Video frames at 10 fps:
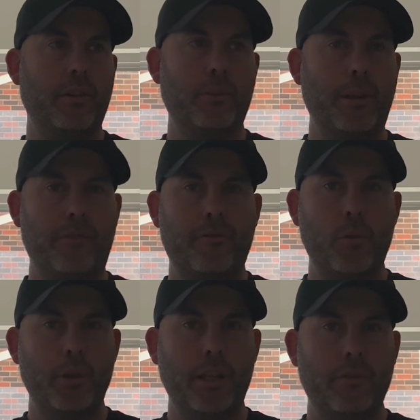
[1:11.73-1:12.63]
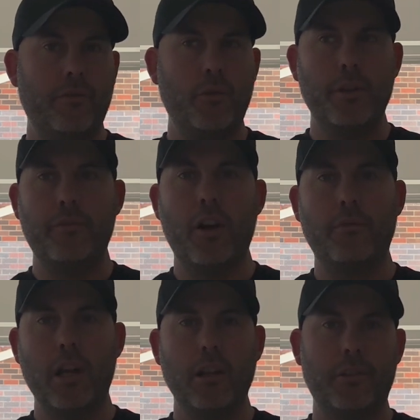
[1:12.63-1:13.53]
think it was about 40
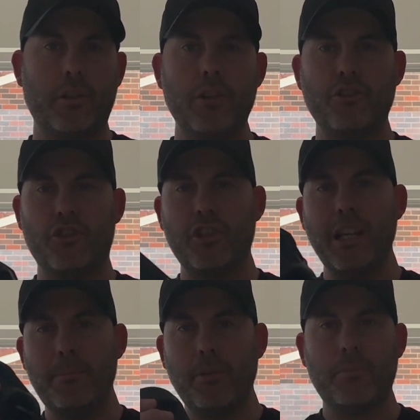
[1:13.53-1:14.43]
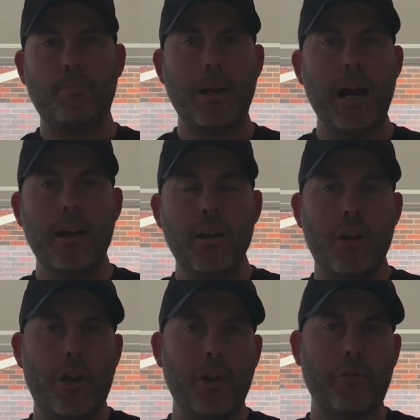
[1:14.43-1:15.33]
$45. Not the cheapest, but
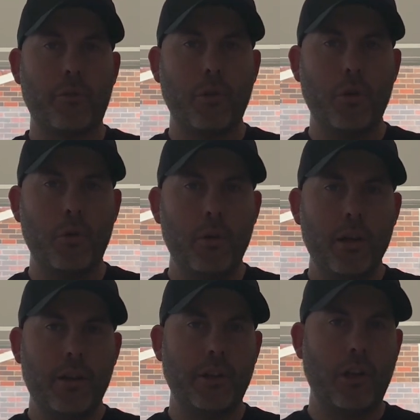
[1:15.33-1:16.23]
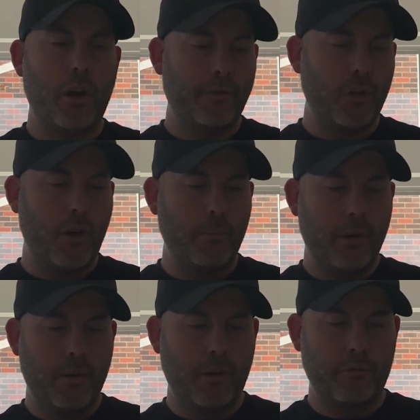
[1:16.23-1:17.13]
overall, the lifetime
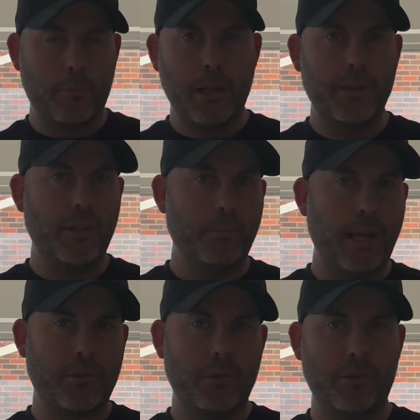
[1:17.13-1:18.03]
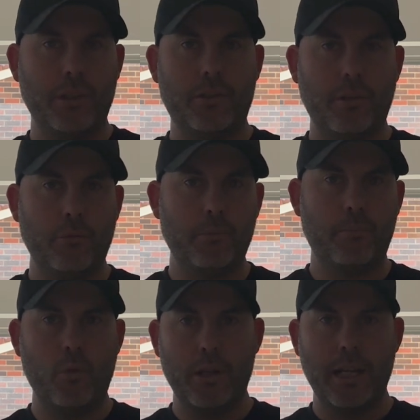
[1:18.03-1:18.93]
of replacing batteries in this, it would
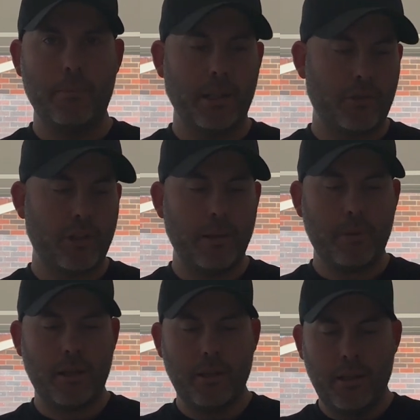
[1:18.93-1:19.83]
work out much cheaper.